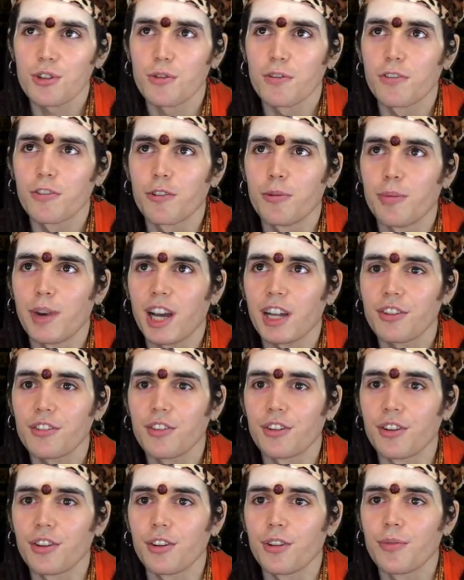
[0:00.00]
over
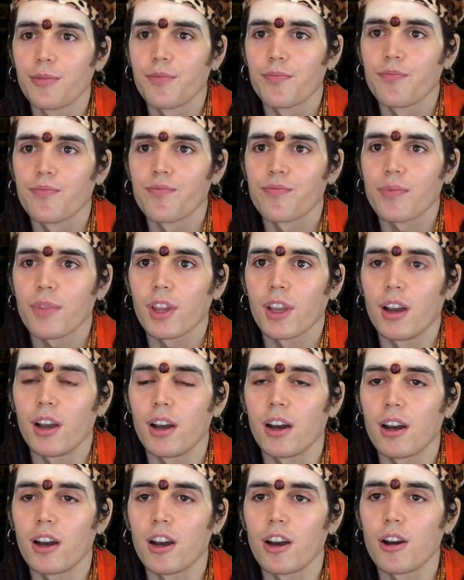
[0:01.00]
matter
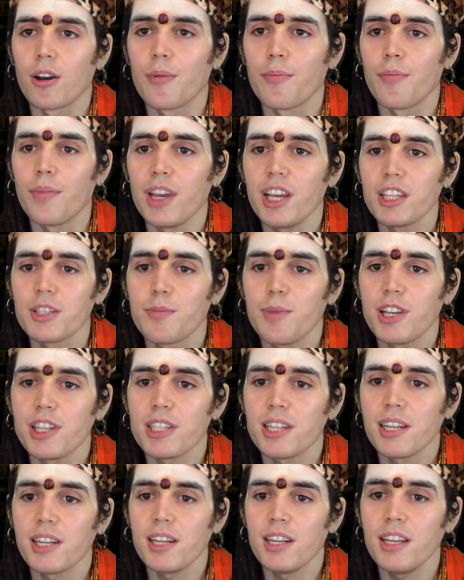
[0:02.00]
is
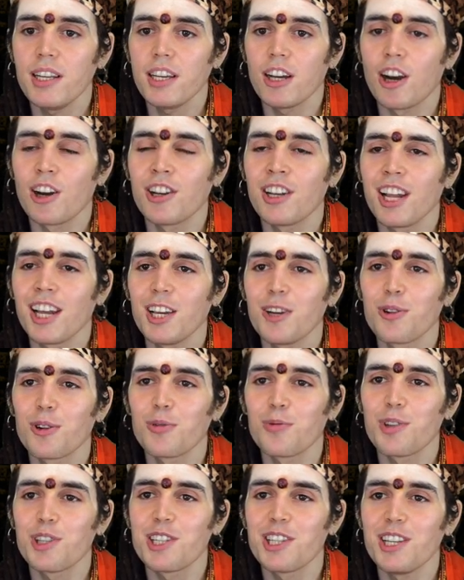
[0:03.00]
basically, unlike what
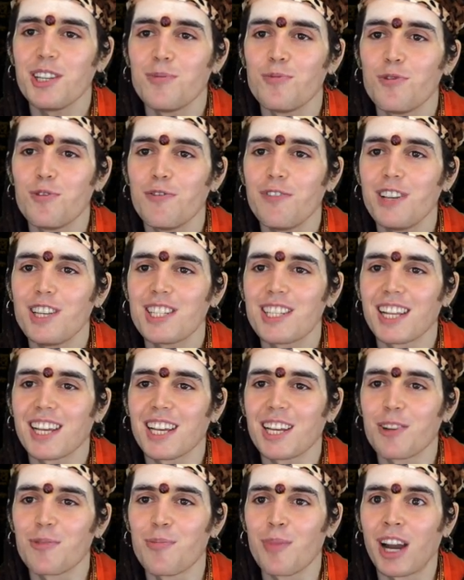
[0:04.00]
we see in movies
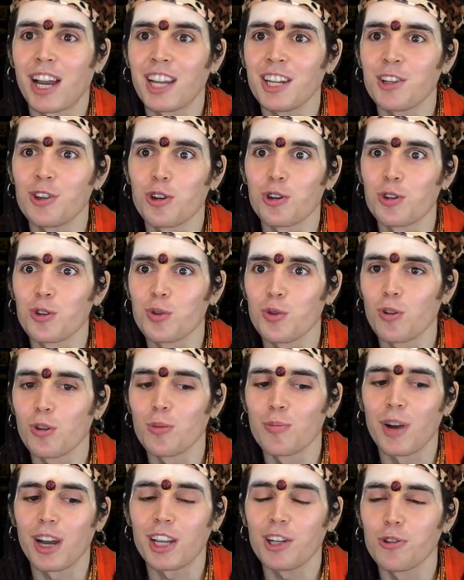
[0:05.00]
like mind control,
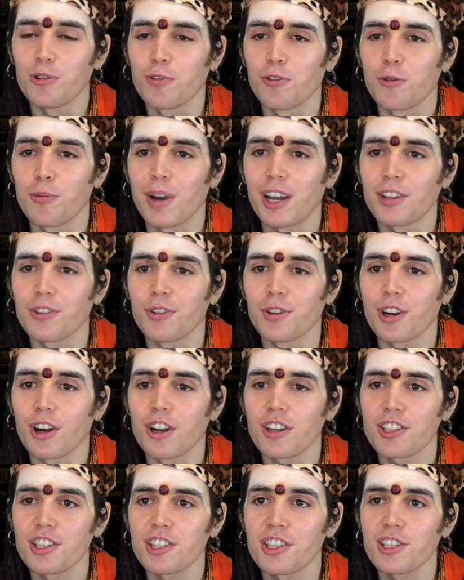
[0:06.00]
mind over matter,
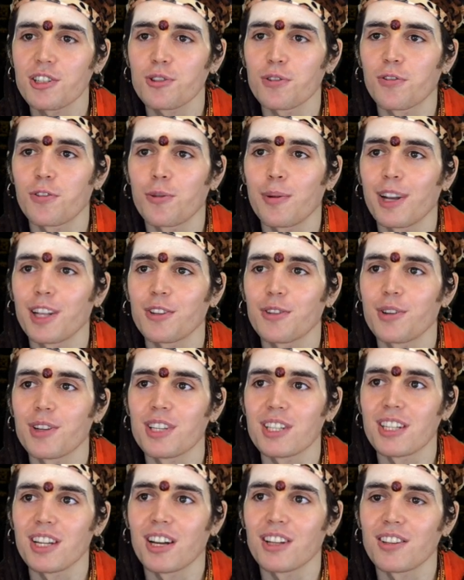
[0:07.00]
consciousness over matter
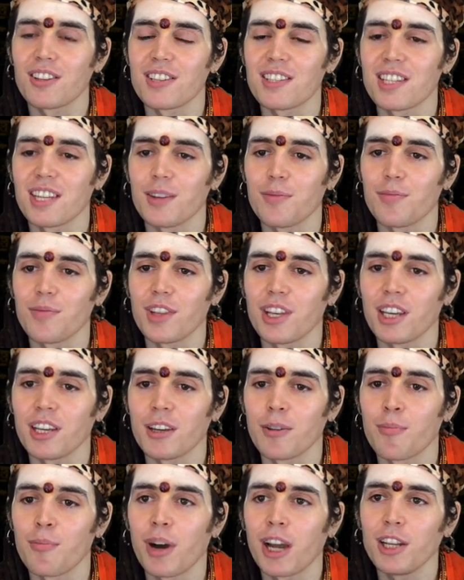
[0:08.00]
is not the same
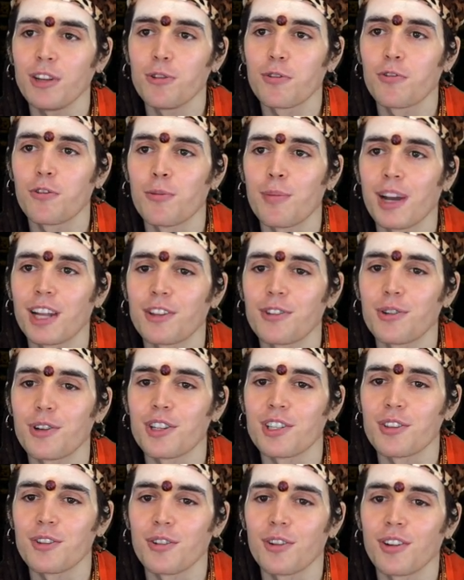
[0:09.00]
thing. Mind over matter
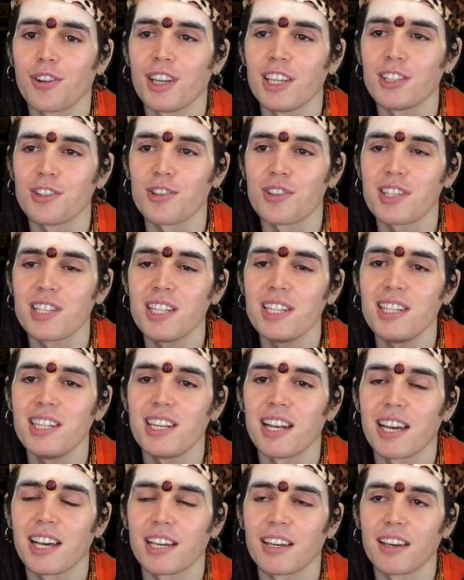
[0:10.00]
is a
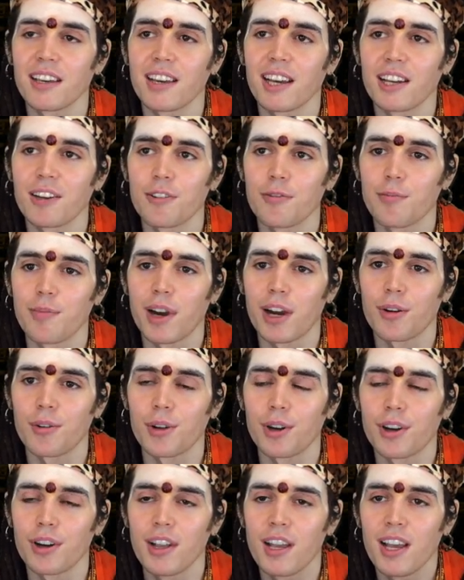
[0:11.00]
Siddhi-like kind of
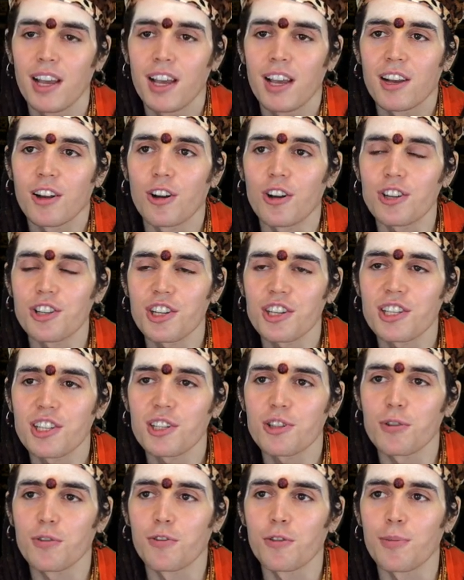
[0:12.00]
power.
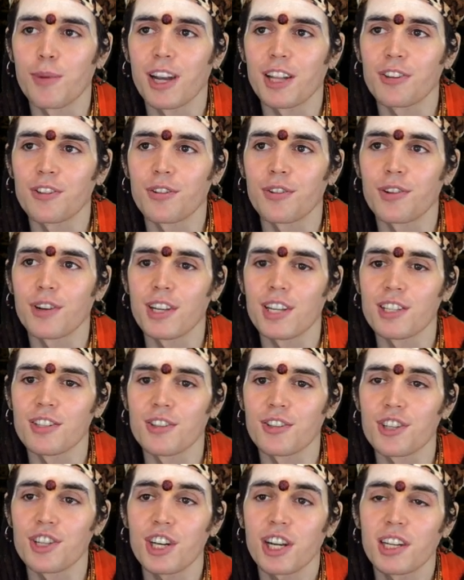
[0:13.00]
Consciousness over matter is
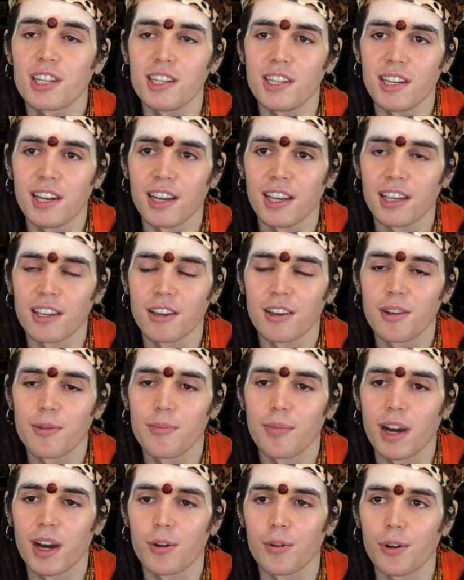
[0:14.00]
a Shakti-like
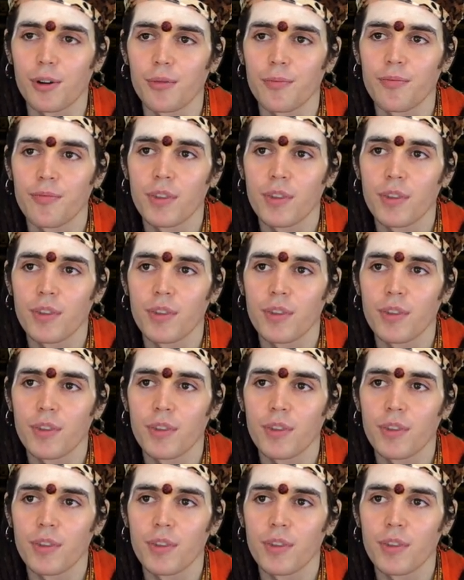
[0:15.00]
power.